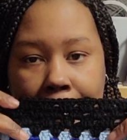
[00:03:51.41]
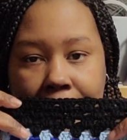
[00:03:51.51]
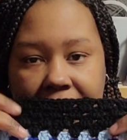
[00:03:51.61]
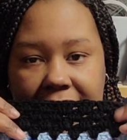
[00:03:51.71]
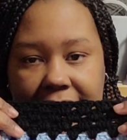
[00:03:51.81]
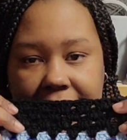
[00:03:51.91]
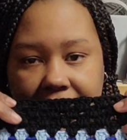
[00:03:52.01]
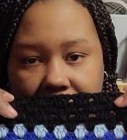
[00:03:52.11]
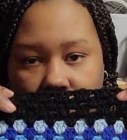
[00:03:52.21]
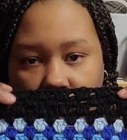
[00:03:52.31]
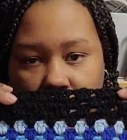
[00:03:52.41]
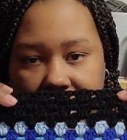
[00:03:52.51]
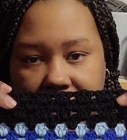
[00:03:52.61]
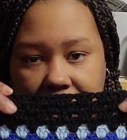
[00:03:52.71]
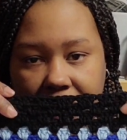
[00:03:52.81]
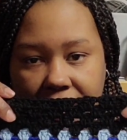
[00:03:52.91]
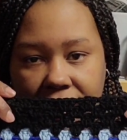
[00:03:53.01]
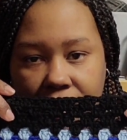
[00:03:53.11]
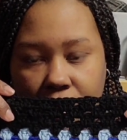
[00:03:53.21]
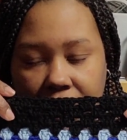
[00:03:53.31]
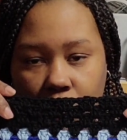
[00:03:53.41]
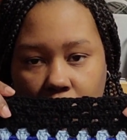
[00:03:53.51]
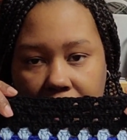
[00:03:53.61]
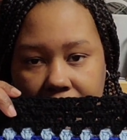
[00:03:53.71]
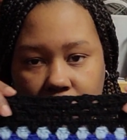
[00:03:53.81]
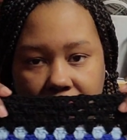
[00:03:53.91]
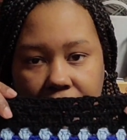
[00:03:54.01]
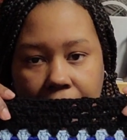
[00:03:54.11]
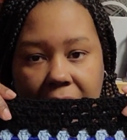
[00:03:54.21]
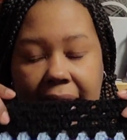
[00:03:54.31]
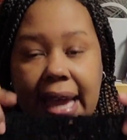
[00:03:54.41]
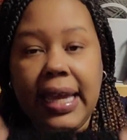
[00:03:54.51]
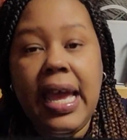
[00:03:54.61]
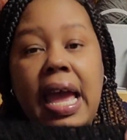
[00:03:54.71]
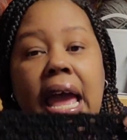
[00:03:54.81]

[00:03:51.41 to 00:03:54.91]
but we went to 31 with the black,